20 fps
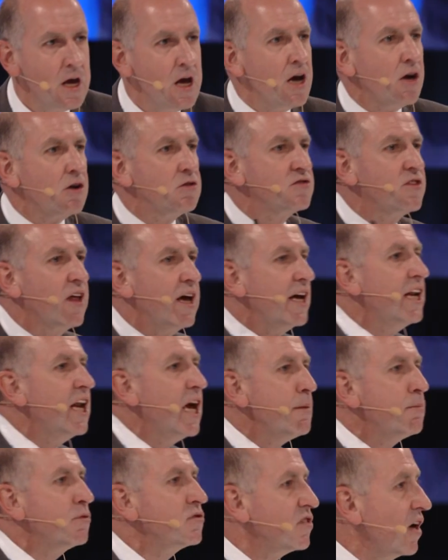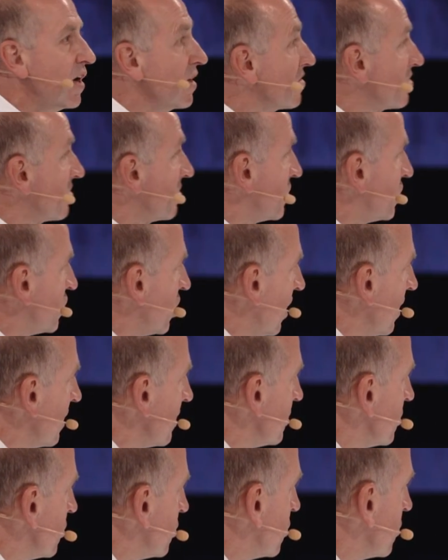because that enables us to
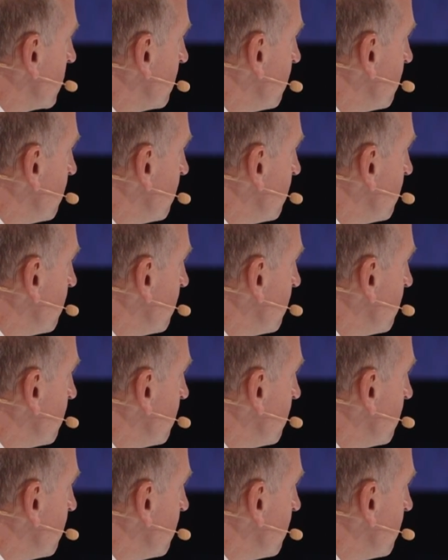change.